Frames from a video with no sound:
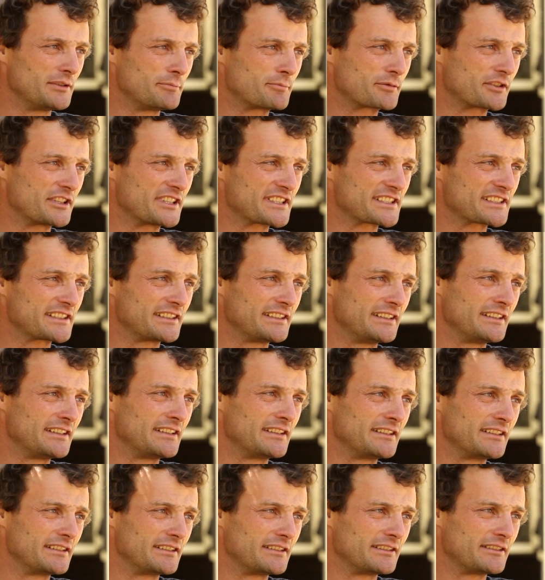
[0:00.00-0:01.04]

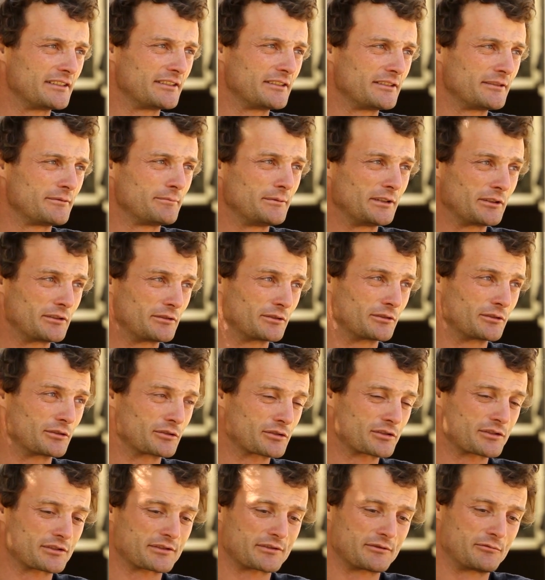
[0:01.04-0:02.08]
present
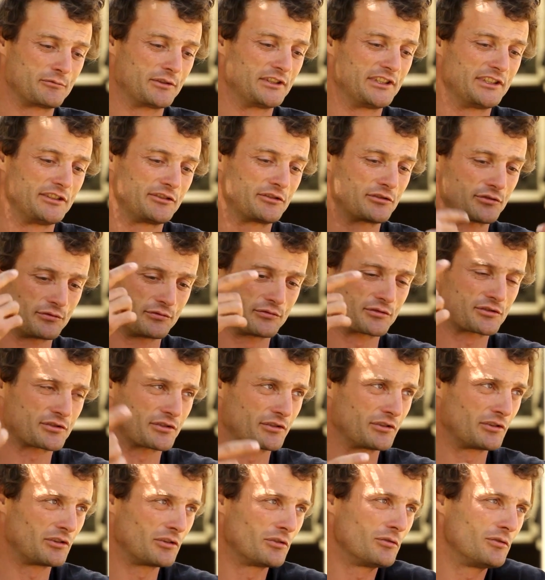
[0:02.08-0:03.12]
because we need to
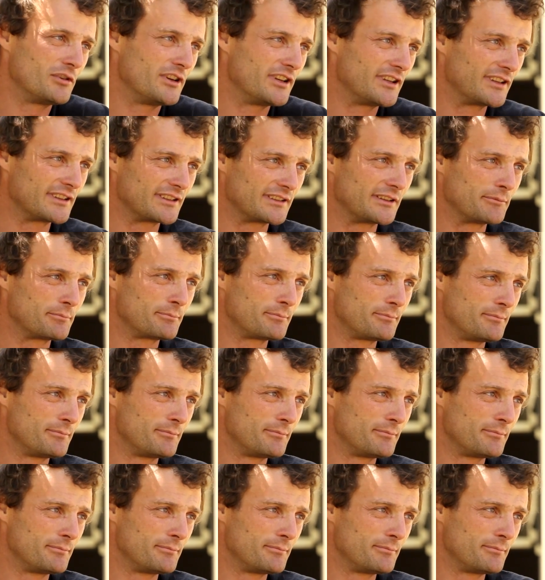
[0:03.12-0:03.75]
show and